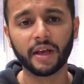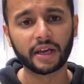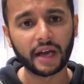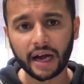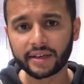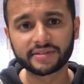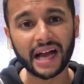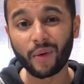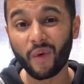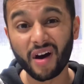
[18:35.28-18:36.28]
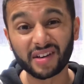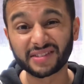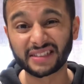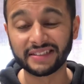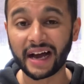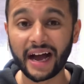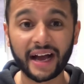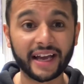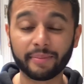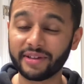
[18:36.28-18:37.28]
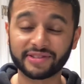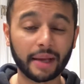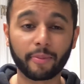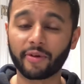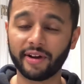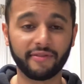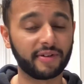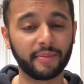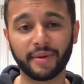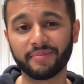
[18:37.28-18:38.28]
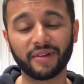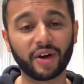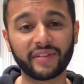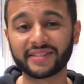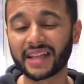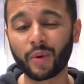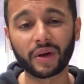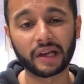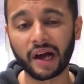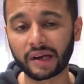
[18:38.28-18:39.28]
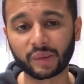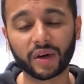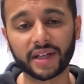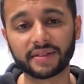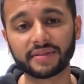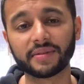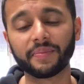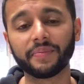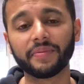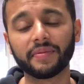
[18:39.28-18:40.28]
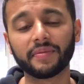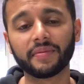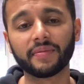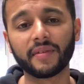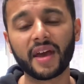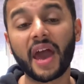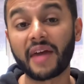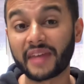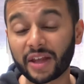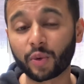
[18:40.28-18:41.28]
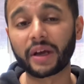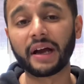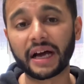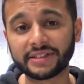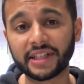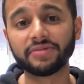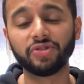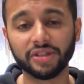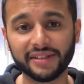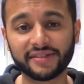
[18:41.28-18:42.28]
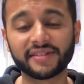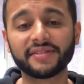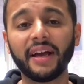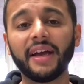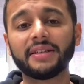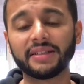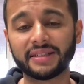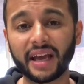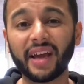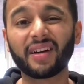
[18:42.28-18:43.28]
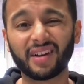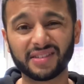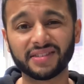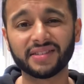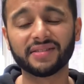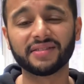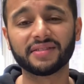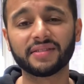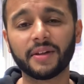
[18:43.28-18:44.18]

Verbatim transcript: God does not want us to die and be separated from Him. No, that's not what God wants. And that's why God sent Jesus to take our sins